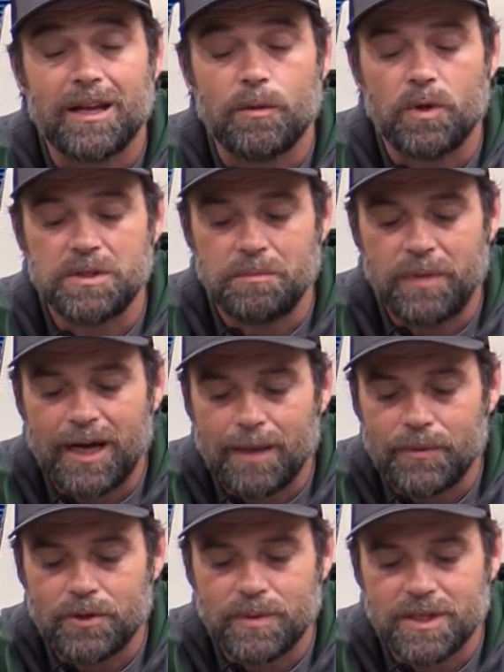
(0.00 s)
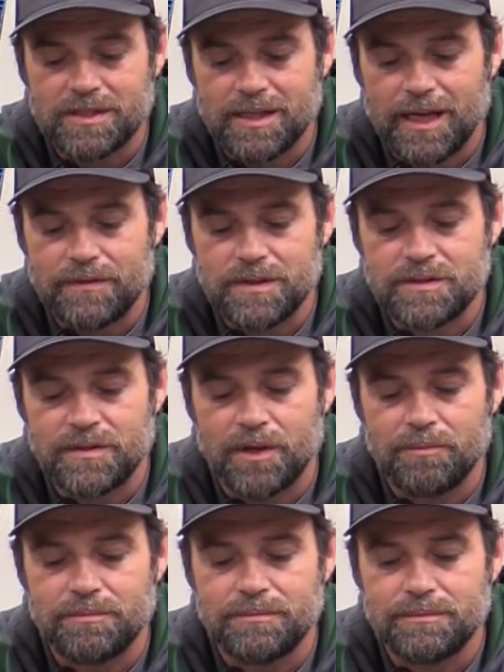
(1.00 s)
And it wasn't popular because it had these
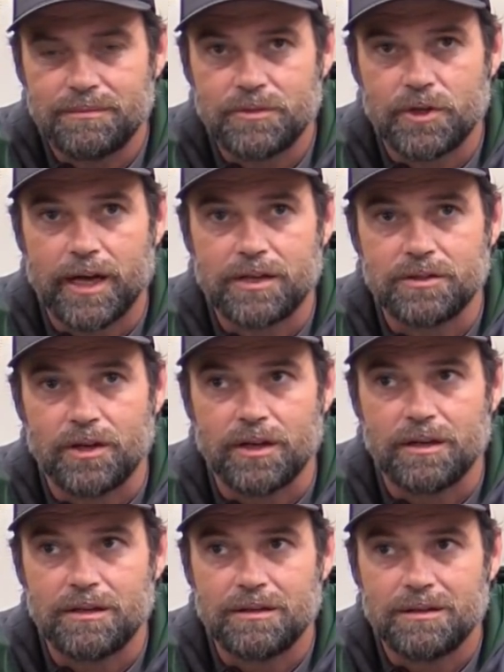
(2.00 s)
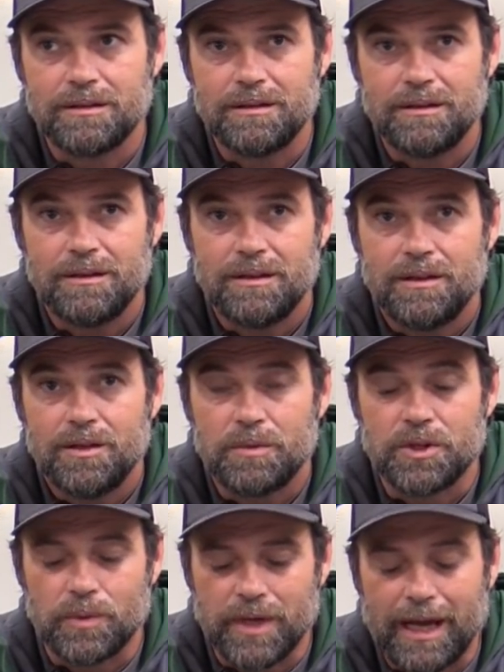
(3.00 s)
thumb tracks on it.
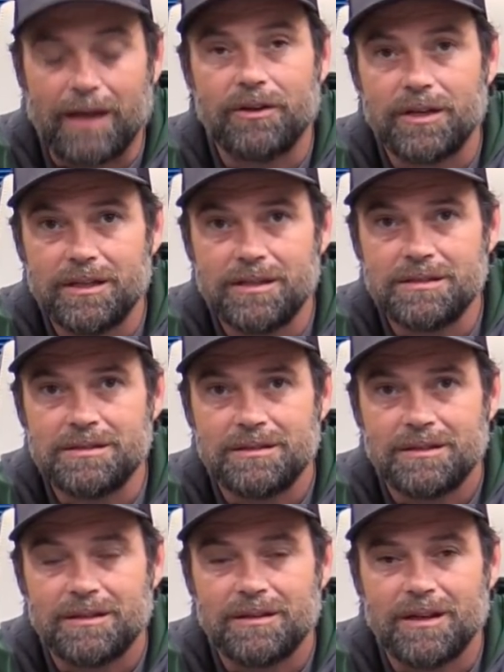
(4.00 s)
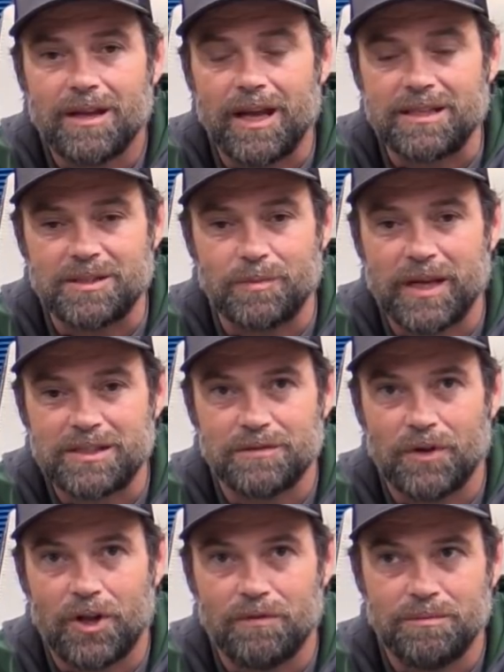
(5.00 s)
But the reality is, it's the best of
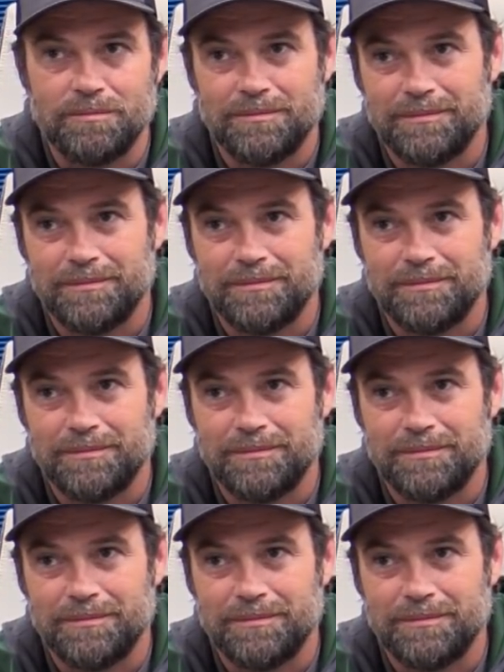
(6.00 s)
all of them.